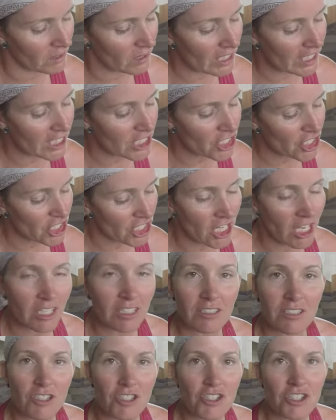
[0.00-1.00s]

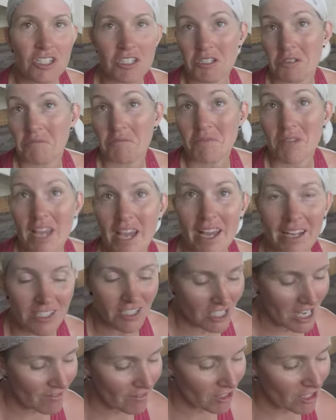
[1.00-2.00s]
legions and
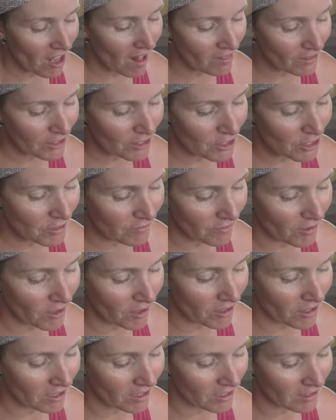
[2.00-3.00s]
$7
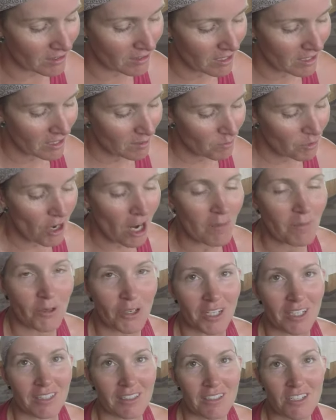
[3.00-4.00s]
for
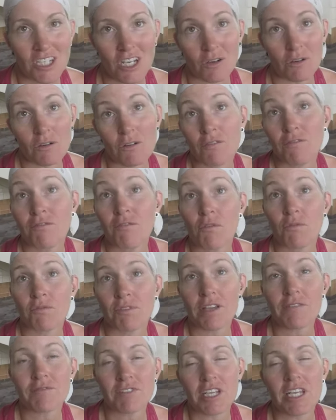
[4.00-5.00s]
property. So
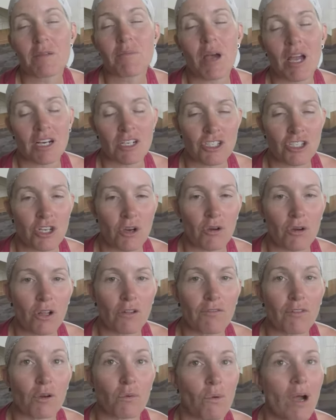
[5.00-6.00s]
$15 total
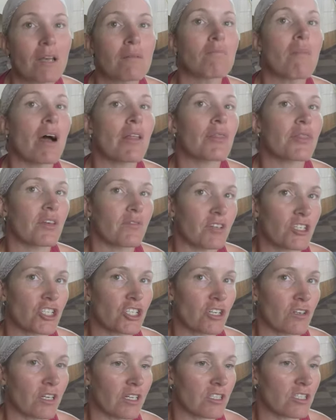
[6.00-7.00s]
for 1 month of
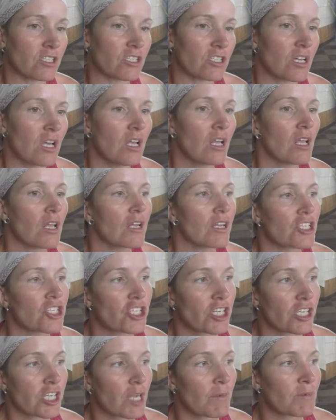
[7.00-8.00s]
insurance.
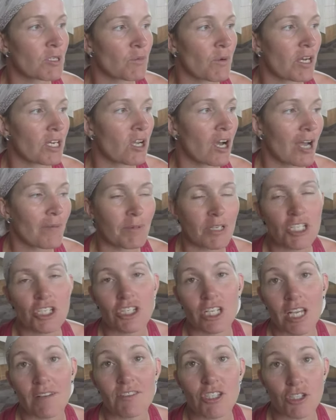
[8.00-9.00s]
She keeps 1 copy,
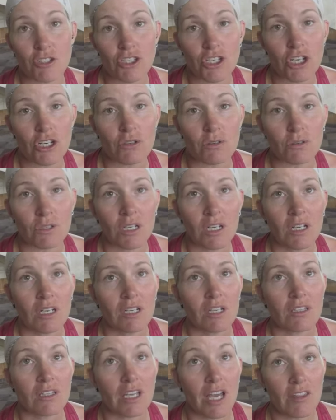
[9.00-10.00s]
she gives you 2.
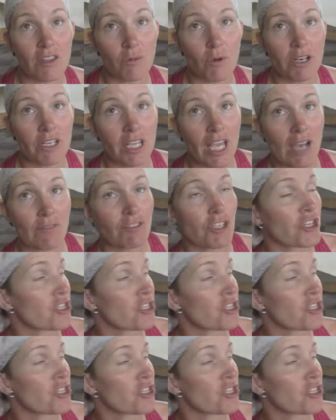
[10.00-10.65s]
The other one you have to